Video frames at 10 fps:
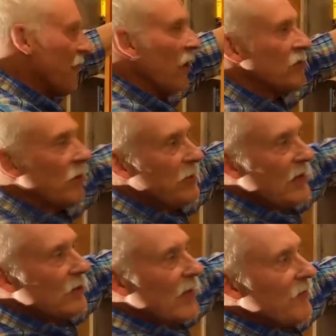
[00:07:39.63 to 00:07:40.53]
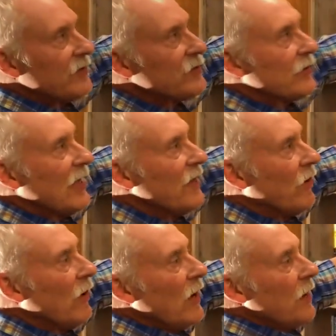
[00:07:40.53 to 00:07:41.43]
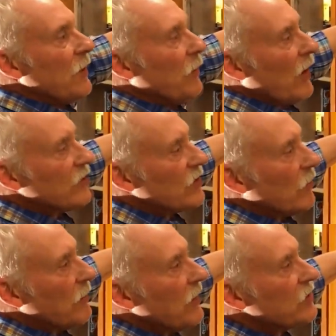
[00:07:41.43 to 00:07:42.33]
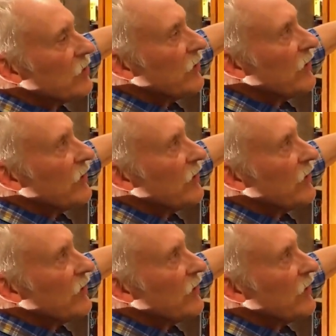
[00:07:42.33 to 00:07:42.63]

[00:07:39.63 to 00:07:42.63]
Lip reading: our torpedo levels or a level, but we also want to make sure